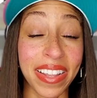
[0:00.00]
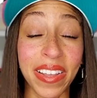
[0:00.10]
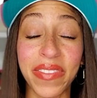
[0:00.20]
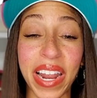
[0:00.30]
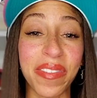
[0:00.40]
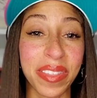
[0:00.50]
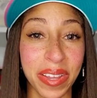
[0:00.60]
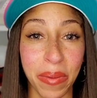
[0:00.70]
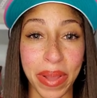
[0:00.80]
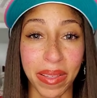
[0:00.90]
I loved
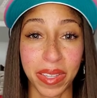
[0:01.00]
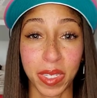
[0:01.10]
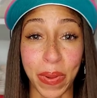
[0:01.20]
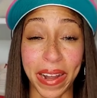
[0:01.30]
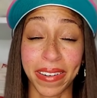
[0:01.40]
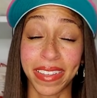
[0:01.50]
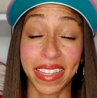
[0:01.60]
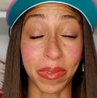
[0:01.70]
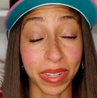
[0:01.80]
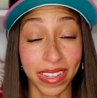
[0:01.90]
everything about this pair. I think
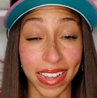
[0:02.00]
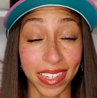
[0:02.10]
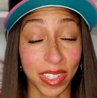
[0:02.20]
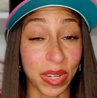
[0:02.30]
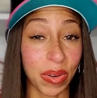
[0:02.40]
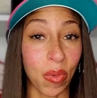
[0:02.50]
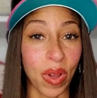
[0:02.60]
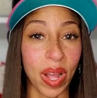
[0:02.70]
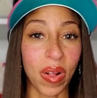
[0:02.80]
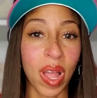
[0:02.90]
they really execute it
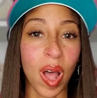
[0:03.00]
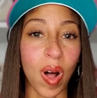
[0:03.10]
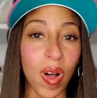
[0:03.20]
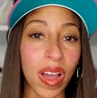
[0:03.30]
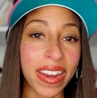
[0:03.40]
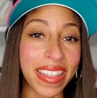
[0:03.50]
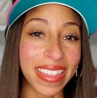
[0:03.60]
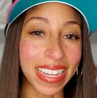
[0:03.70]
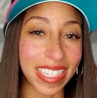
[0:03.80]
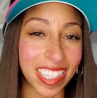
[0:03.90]
well on
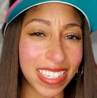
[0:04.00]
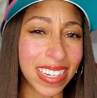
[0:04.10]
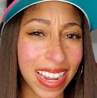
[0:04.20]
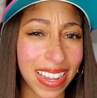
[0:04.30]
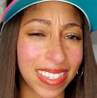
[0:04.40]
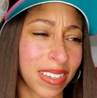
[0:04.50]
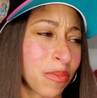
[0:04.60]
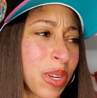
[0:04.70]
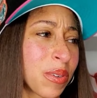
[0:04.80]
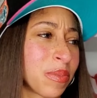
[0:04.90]
the GS
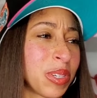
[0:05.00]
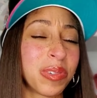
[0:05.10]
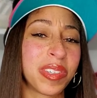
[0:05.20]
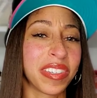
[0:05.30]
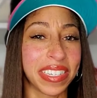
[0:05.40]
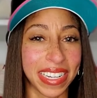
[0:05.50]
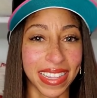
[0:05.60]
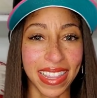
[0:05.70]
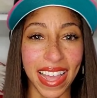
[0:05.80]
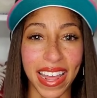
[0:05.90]
and we don't usually
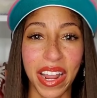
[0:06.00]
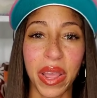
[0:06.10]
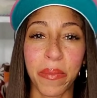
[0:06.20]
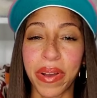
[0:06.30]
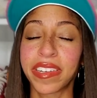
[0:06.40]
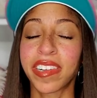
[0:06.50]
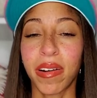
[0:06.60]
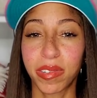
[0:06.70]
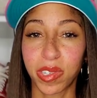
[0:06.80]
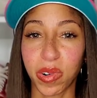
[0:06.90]
get that, but
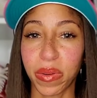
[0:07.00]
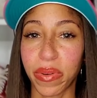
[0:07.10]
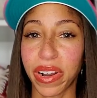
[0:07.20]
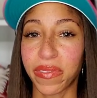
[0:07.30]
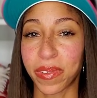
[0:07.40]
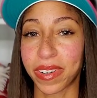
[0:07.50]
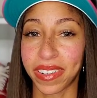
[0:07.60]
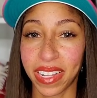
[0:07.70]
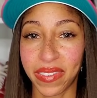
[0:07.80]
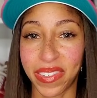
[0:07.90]
shout out to Jordan Brand for
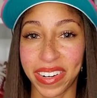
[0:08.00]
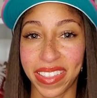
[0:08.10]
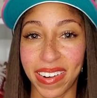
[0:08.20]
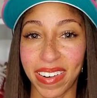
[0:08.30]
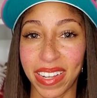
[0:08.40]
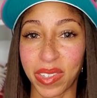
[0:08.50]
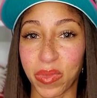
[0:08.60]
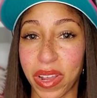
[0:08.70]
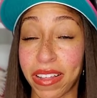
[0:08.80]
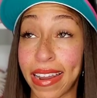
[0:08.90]
delivering there as well.